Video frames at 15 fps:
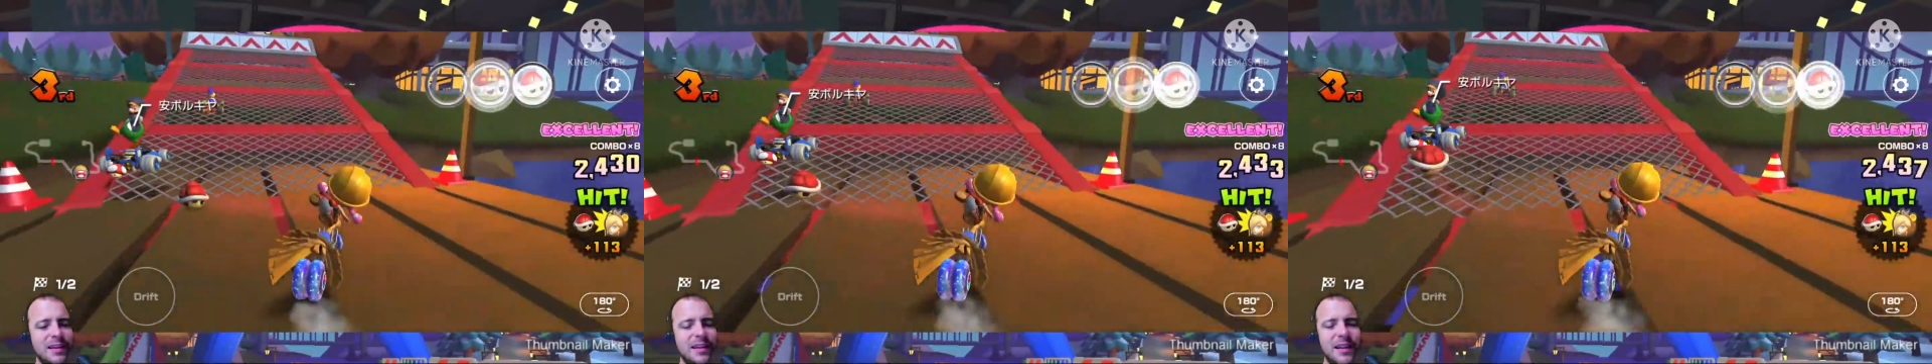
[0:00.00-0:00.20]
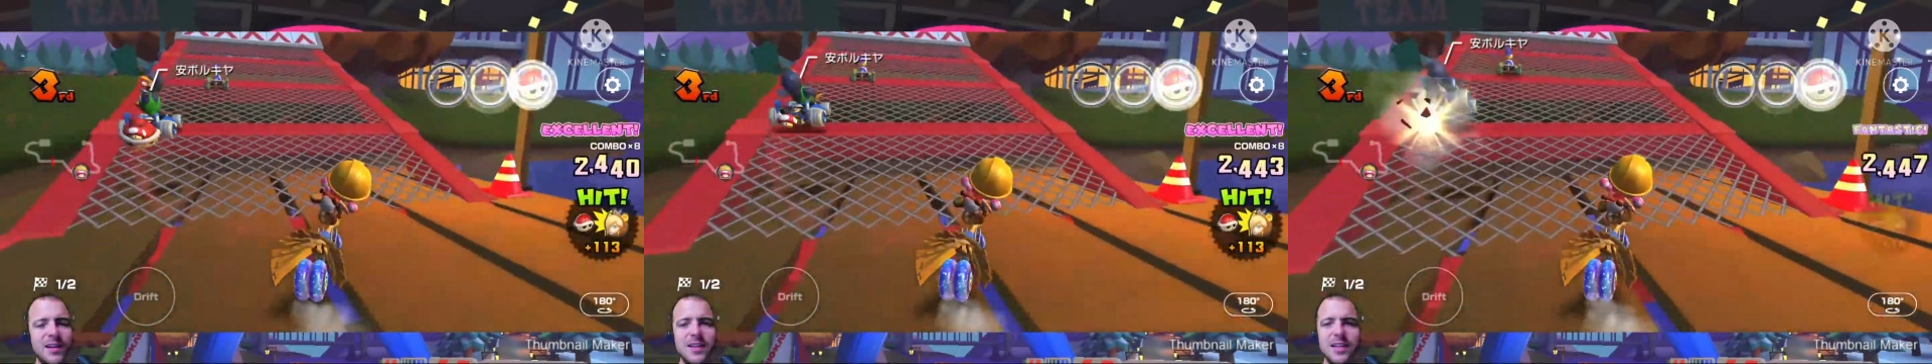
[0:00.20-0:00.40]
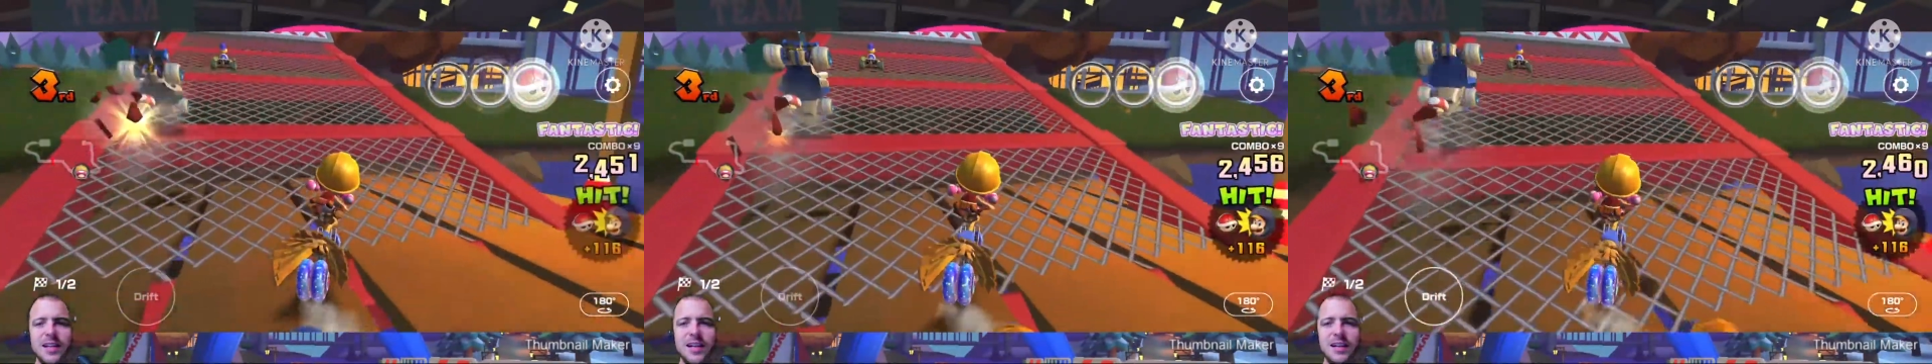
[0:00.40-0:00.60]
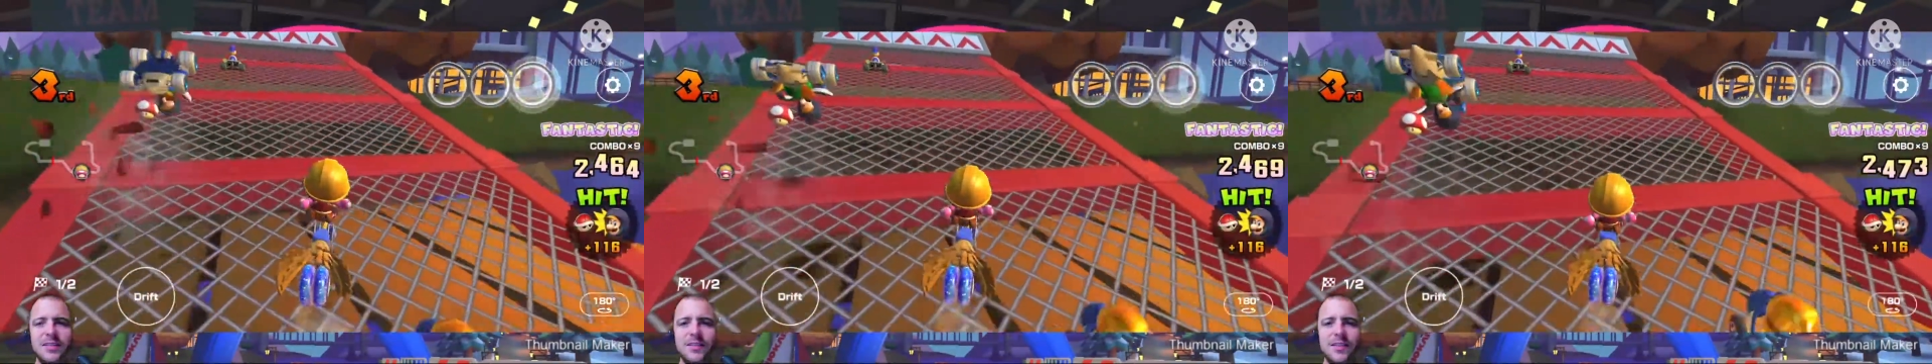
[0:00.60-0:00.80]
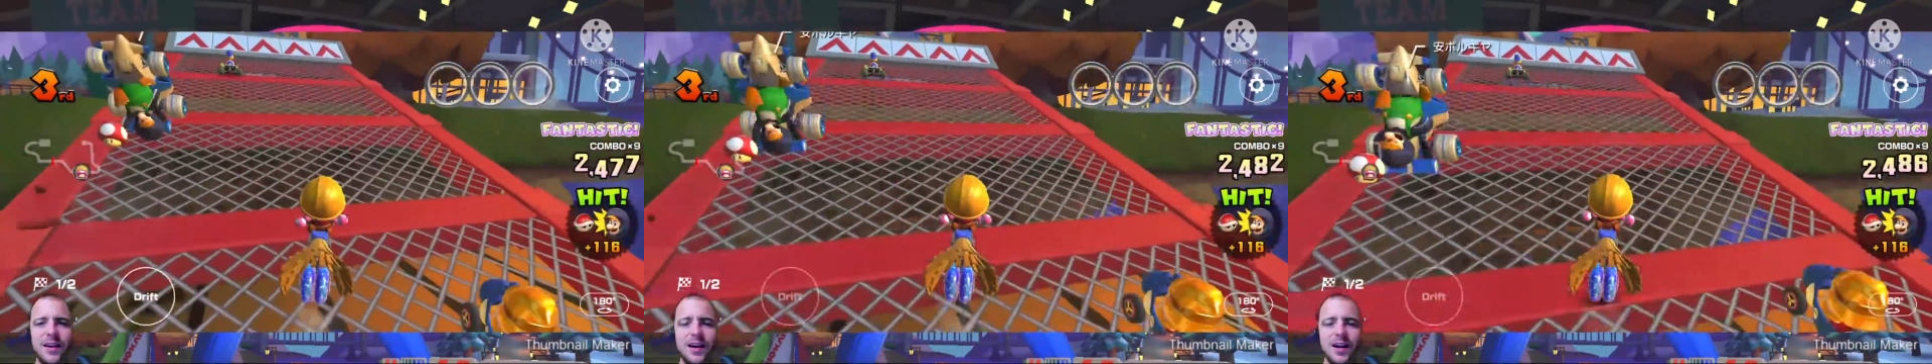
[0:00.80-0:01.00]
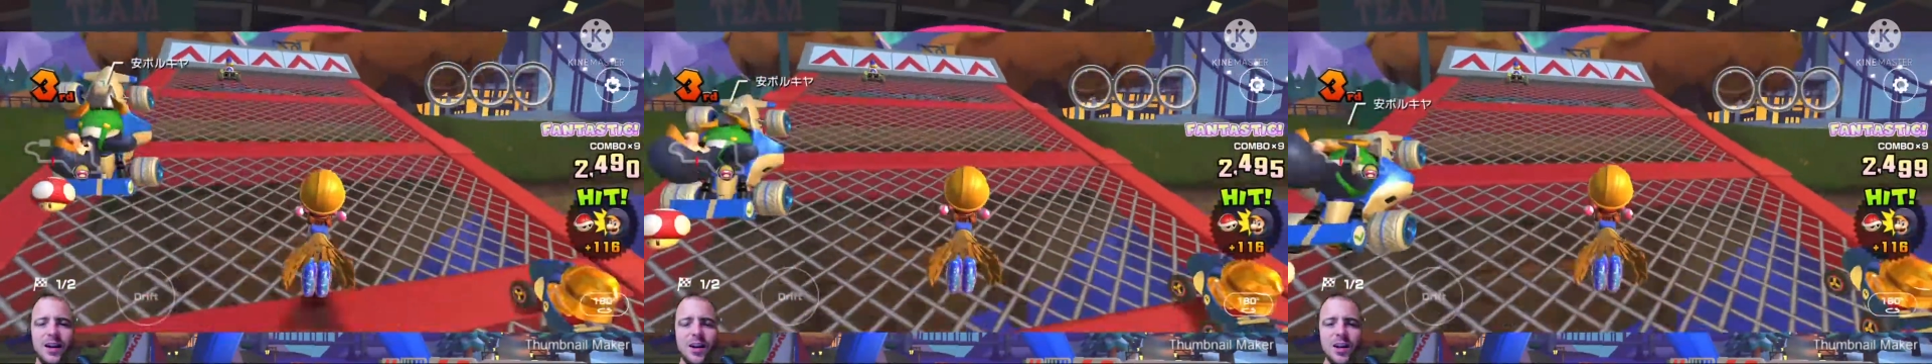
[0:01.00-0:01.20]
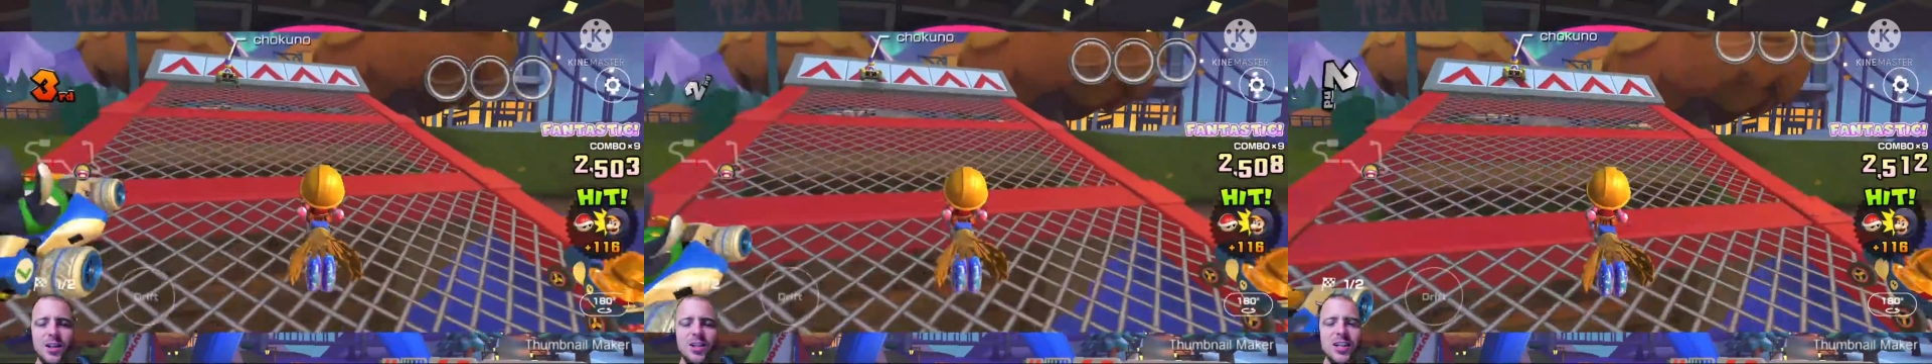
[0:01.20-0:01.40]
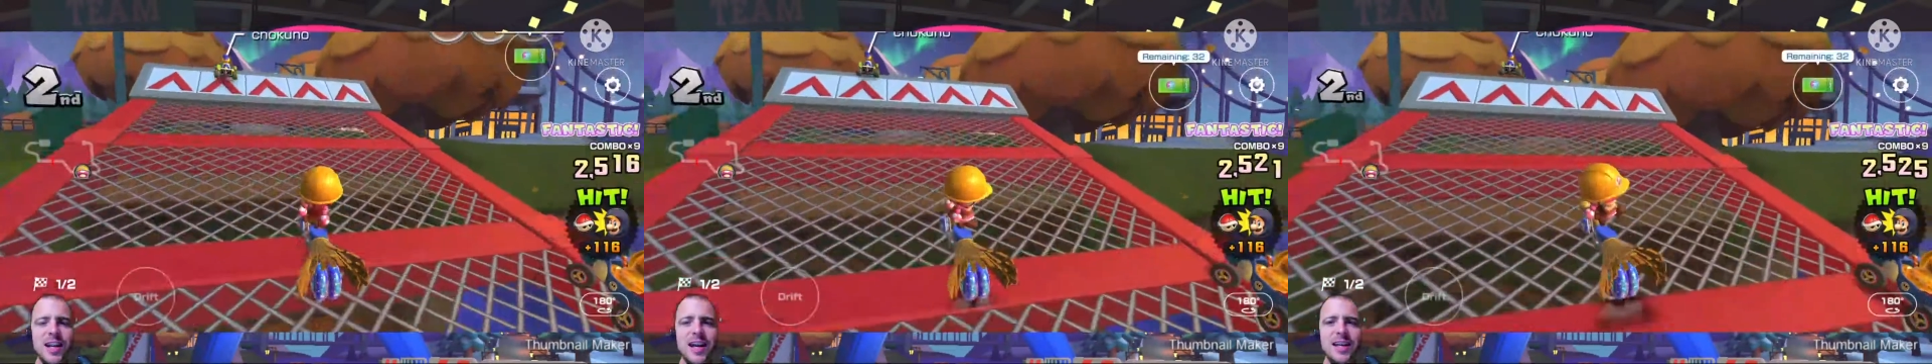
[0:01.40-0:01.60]
there's a
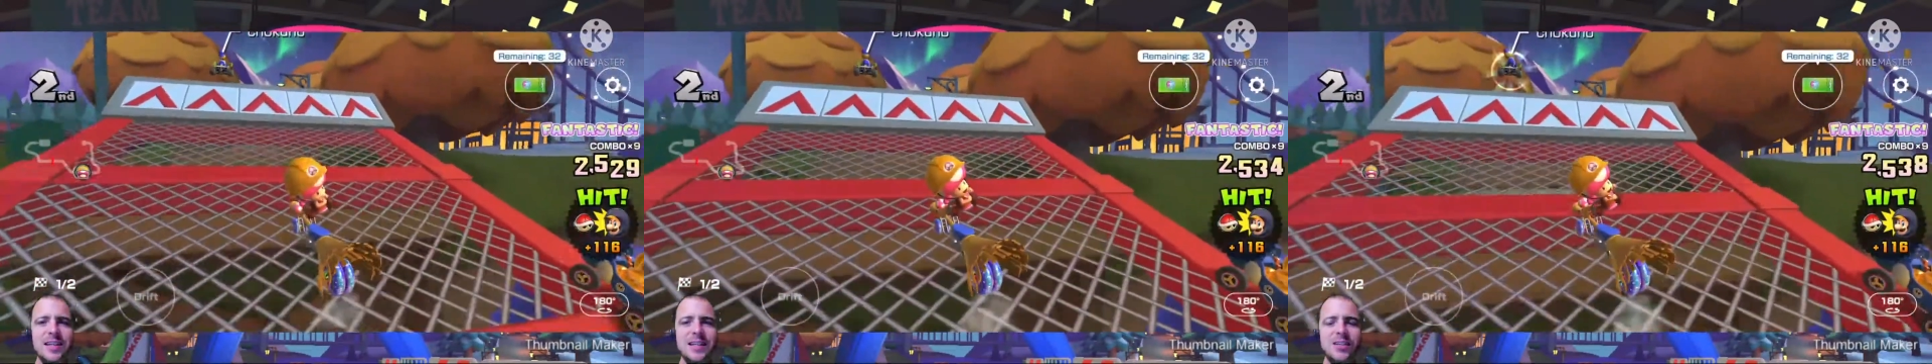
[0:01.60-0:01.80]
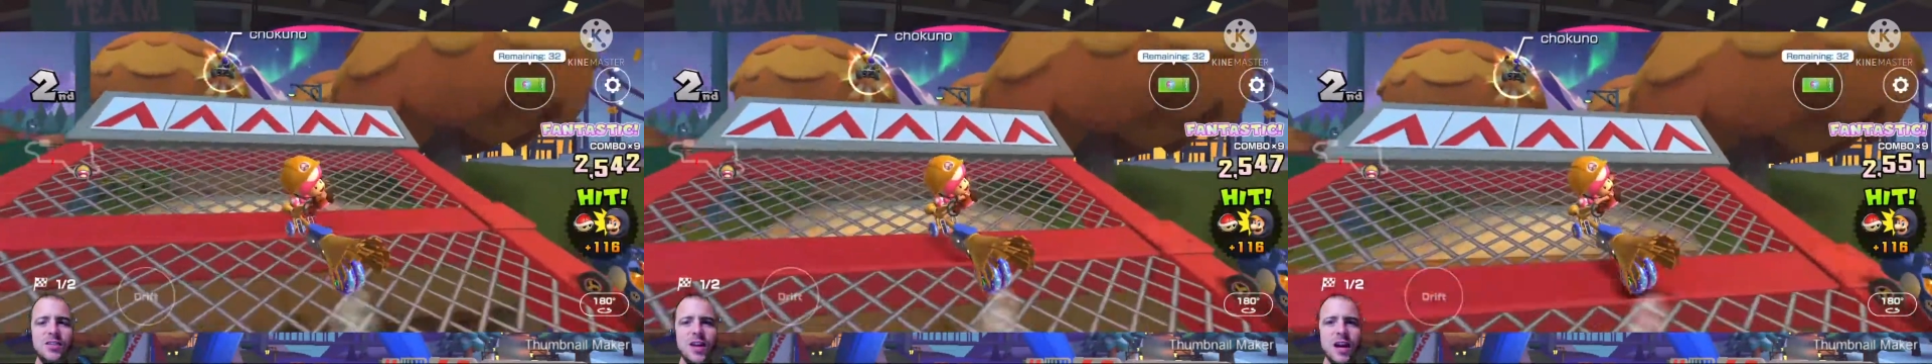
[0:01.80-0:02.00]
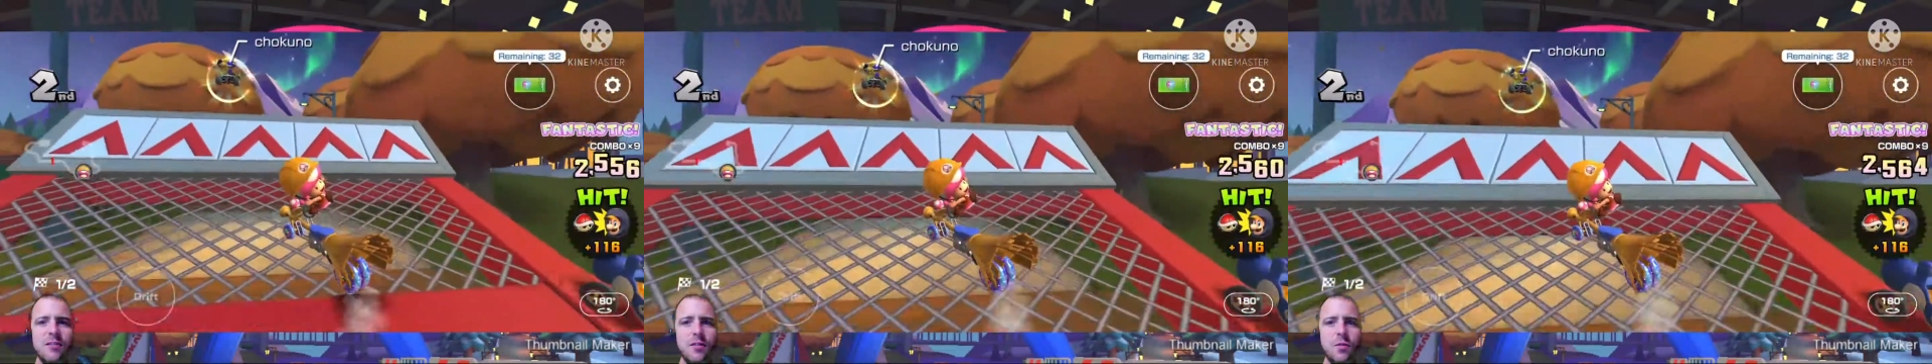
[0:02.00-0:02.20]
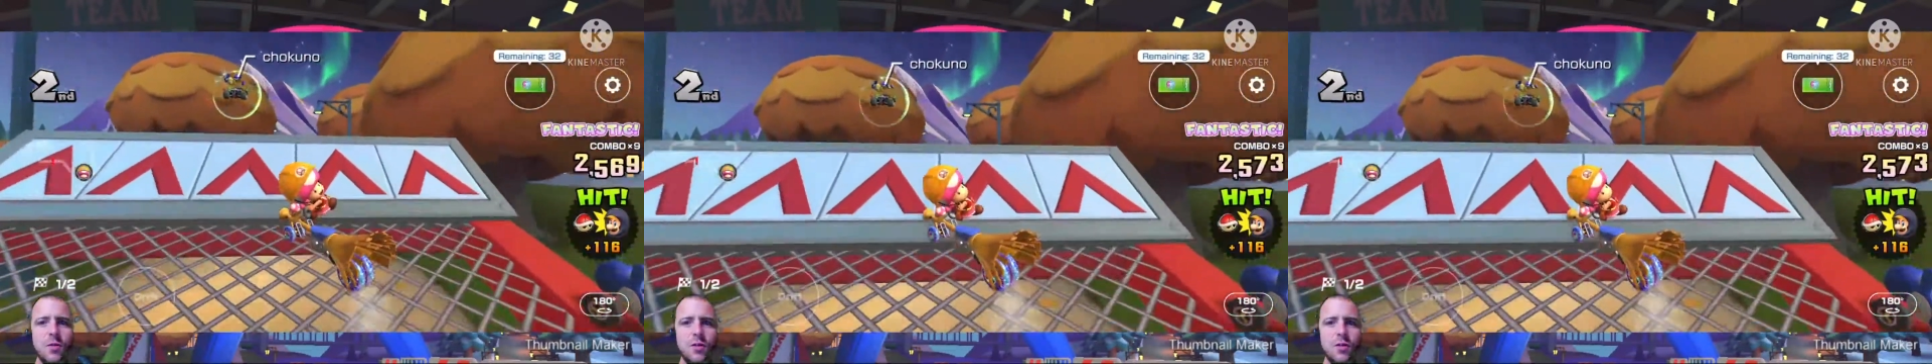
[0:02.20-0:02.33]
good chance the driver